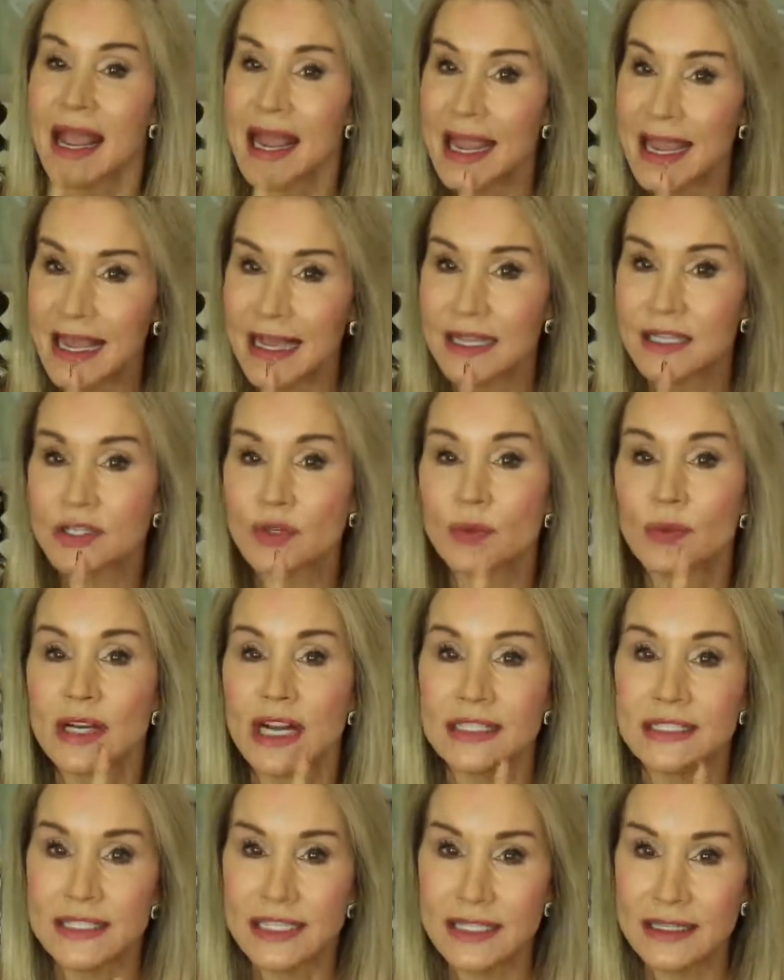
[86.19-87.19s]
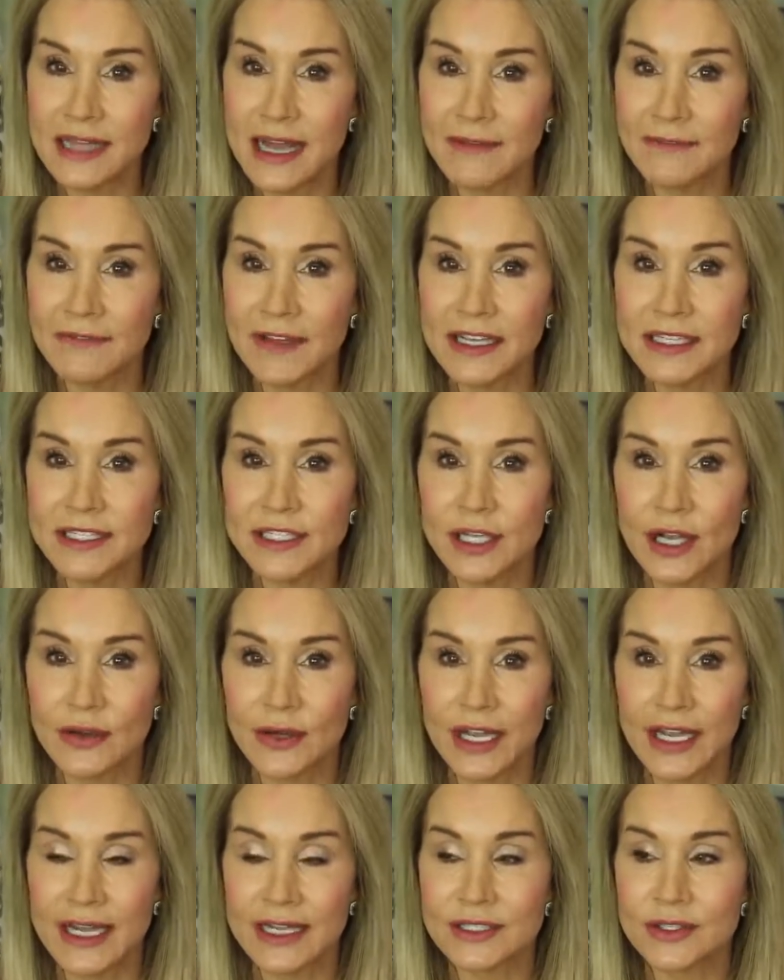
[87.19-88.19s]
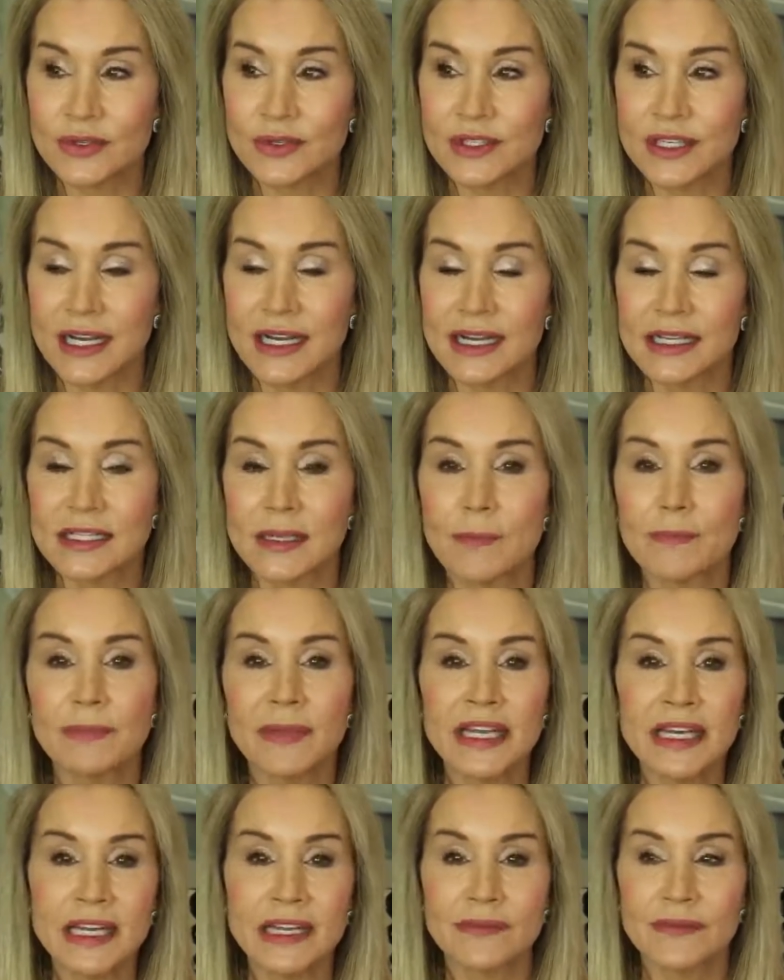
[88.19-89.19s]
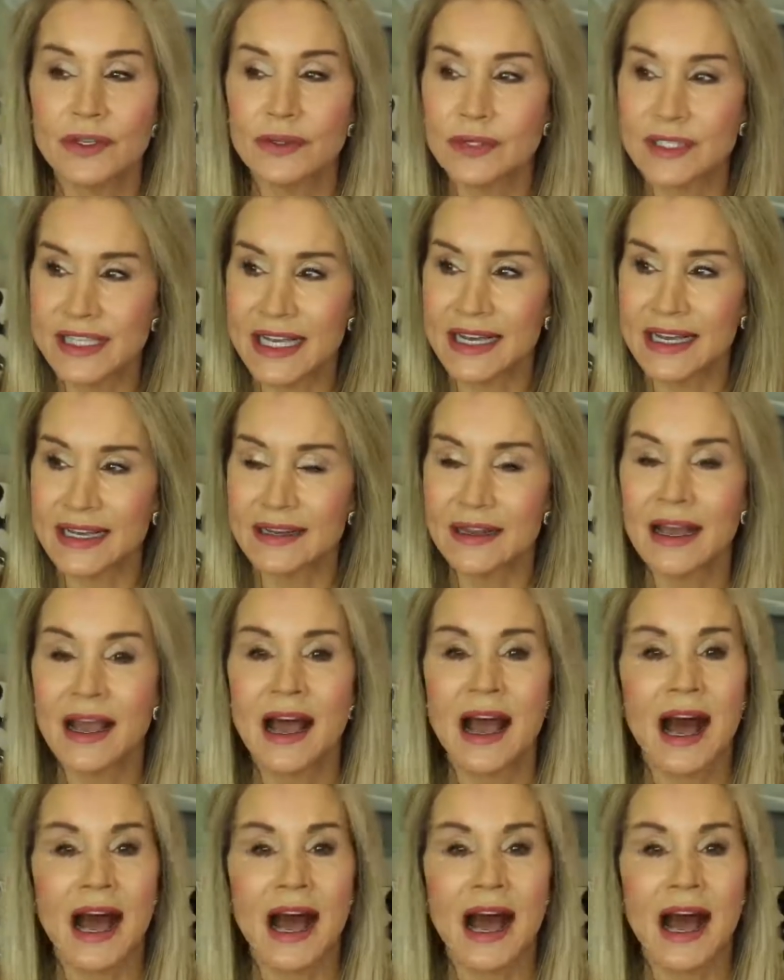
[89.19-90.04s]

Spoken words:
And when I did that face yoga exercise, many of you said,